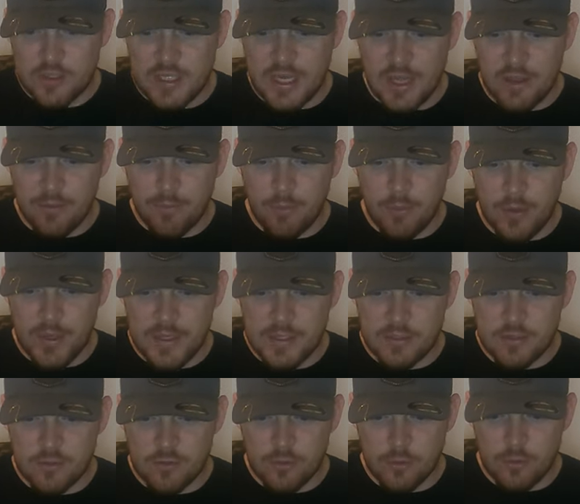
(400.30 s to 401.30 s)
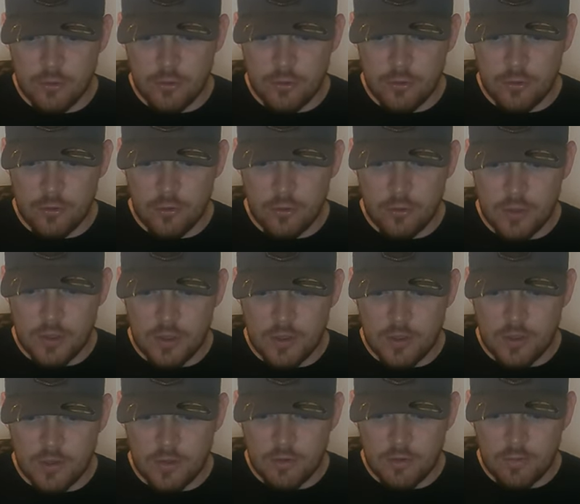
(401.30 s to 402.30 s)
10th place
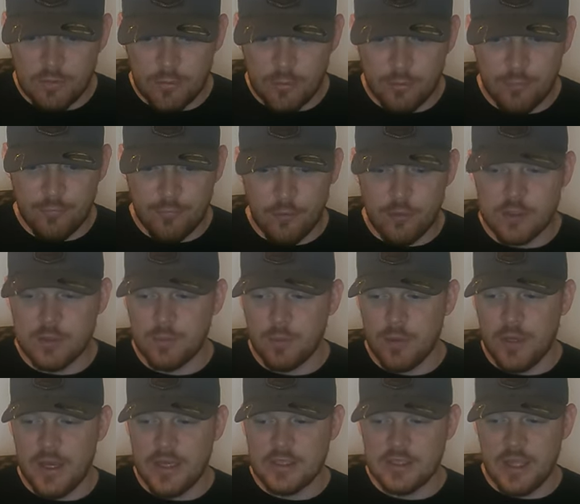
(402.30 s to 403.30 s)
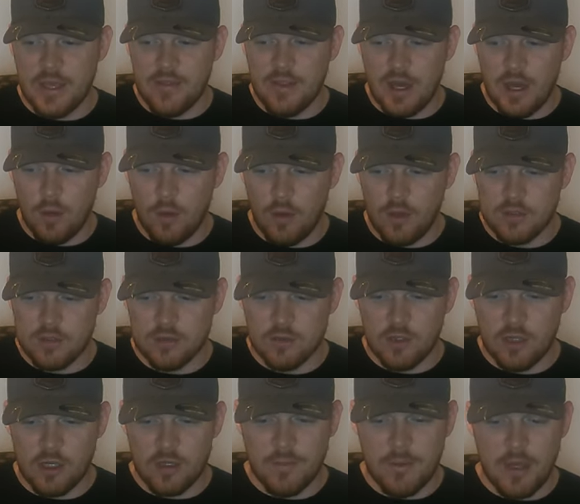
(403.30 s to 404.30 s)
through first place, and then I will also
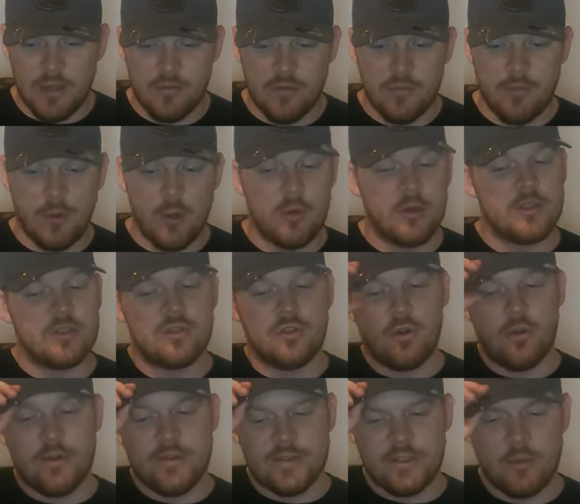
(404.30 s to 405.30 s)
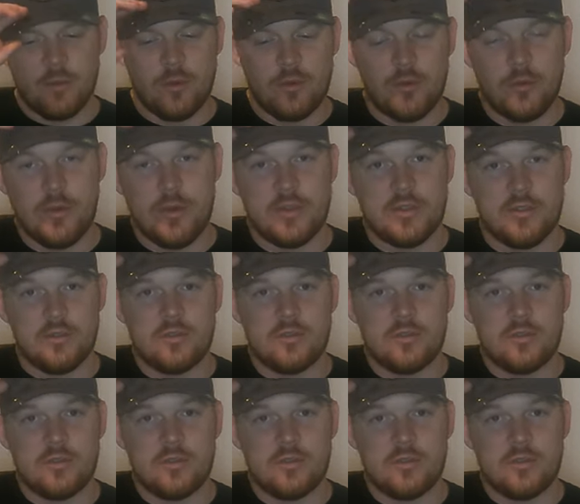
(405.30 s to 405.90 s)
talk about the bonus drawings that we're doing.